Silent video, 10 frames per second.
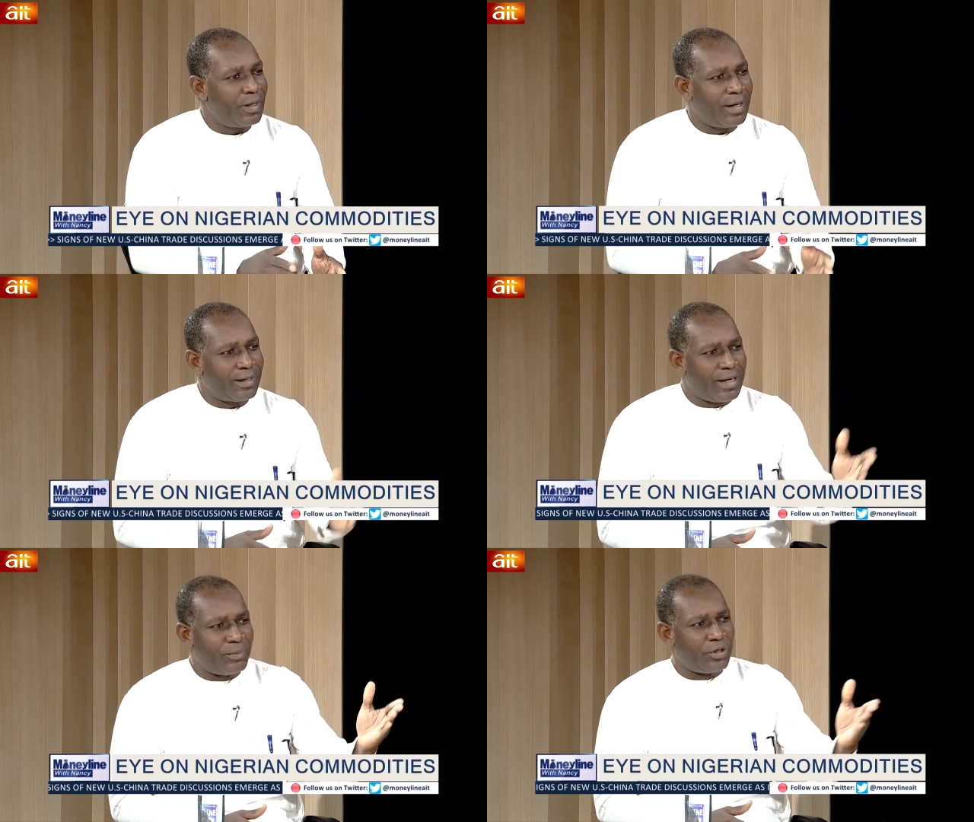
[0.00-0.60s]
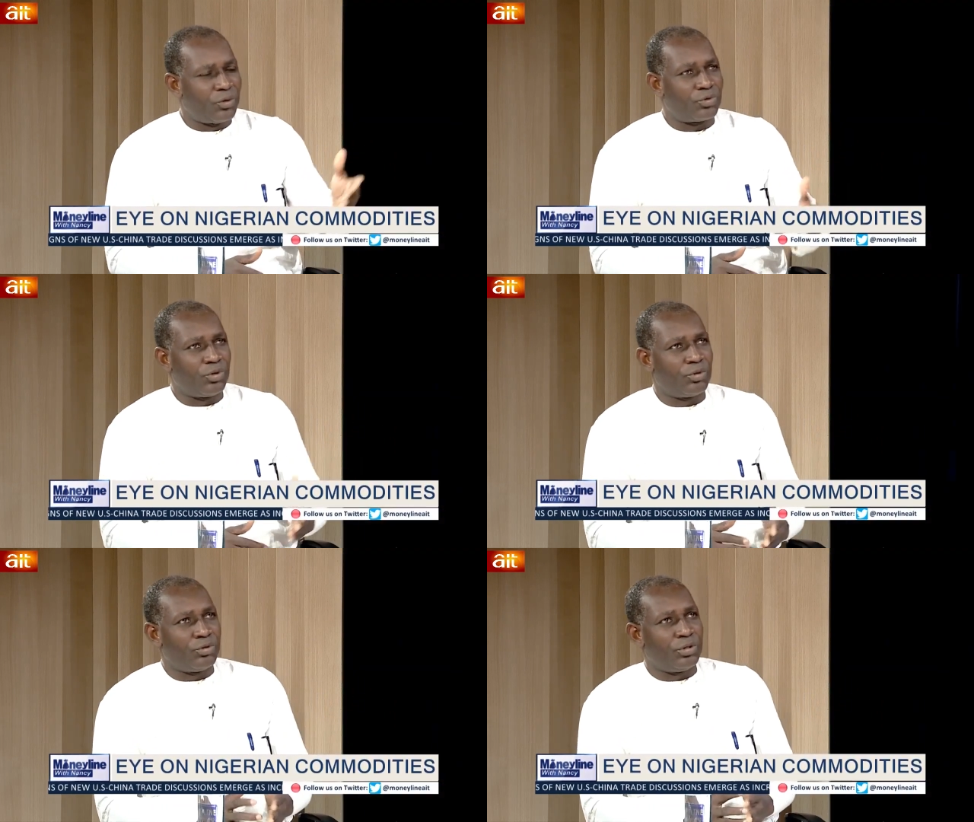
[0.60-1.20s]
And let me
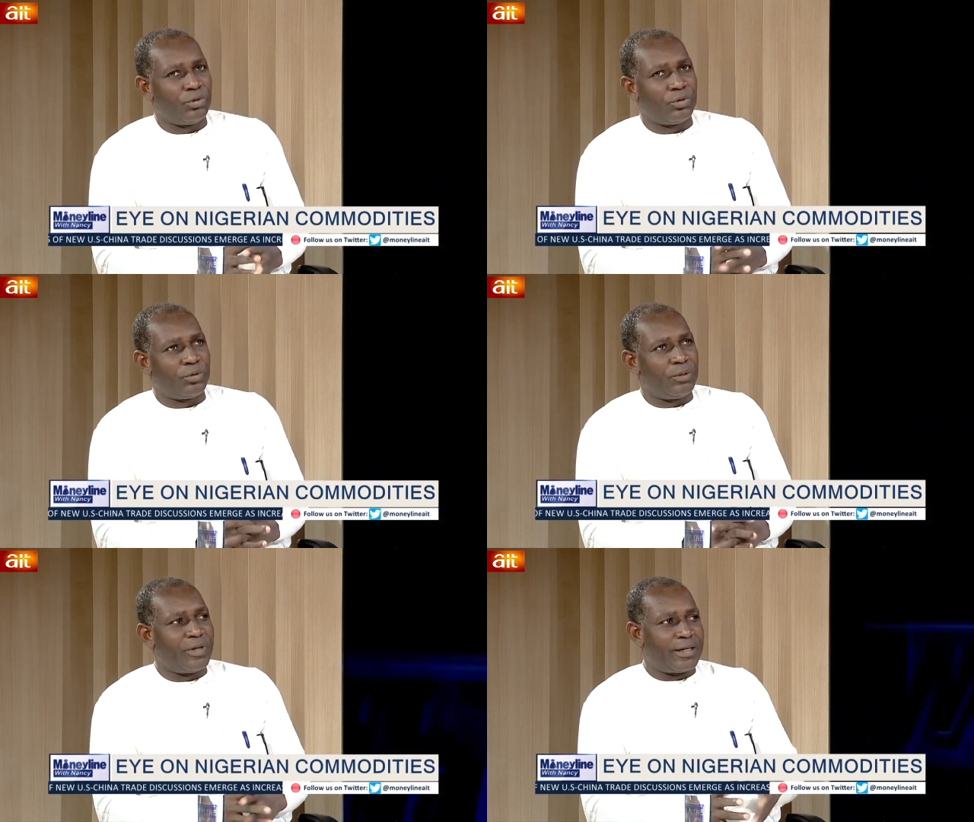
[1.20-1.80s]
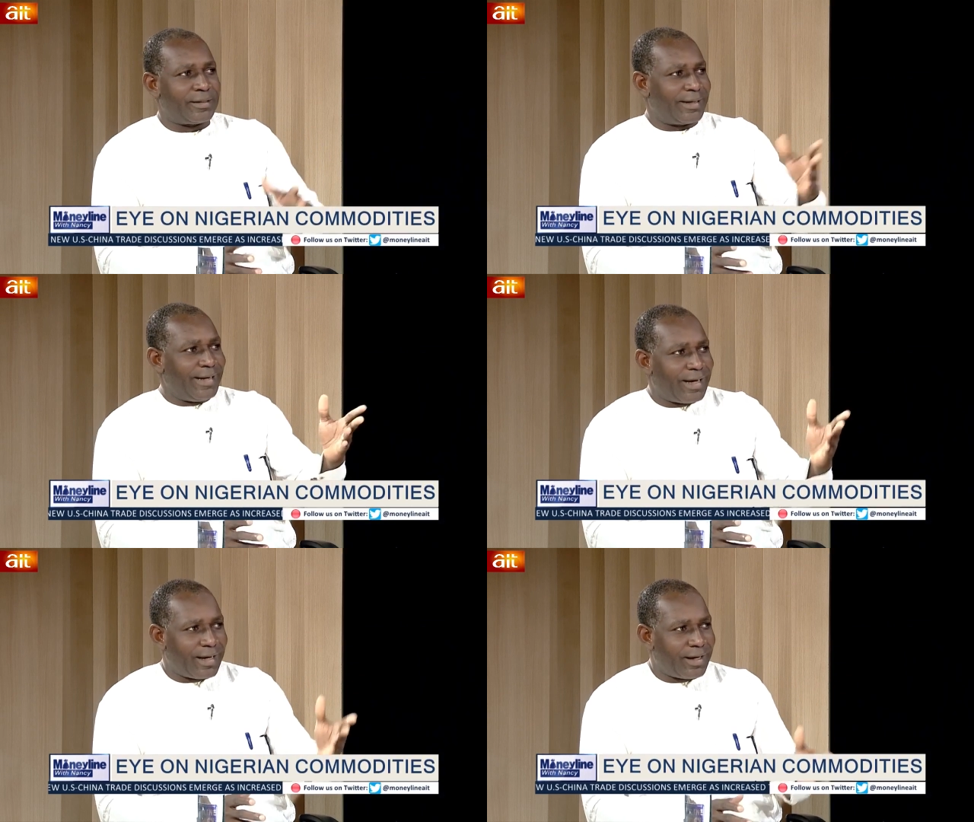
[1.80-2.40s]
also, you know, make it
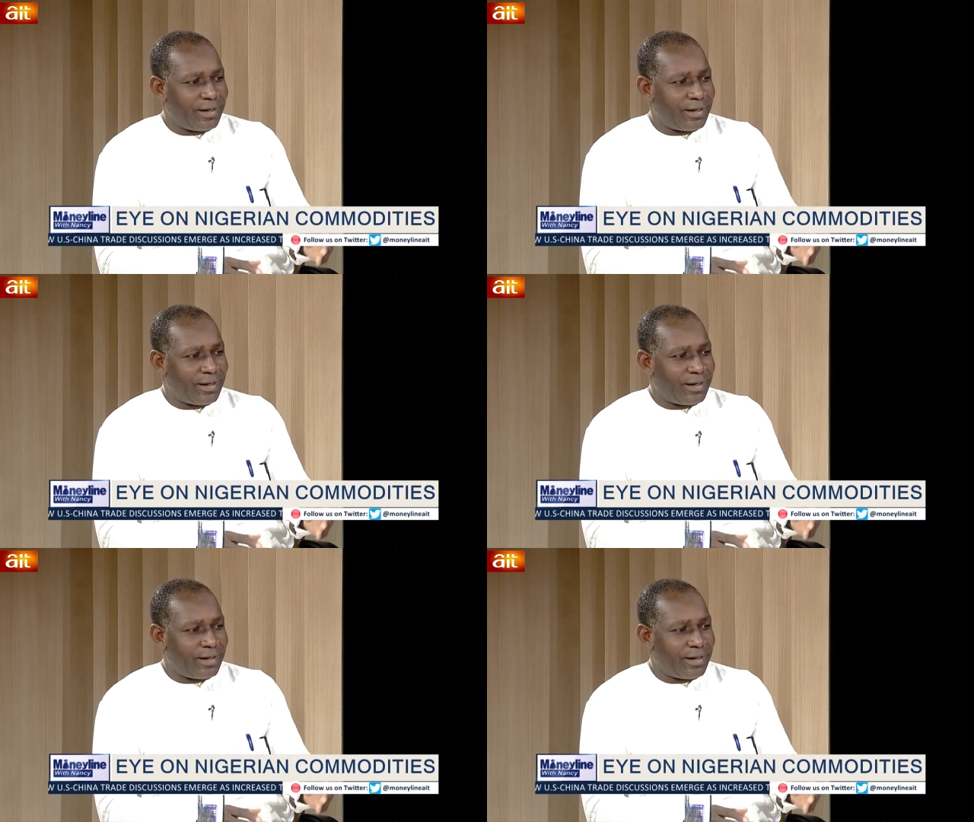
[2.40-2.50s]
clear.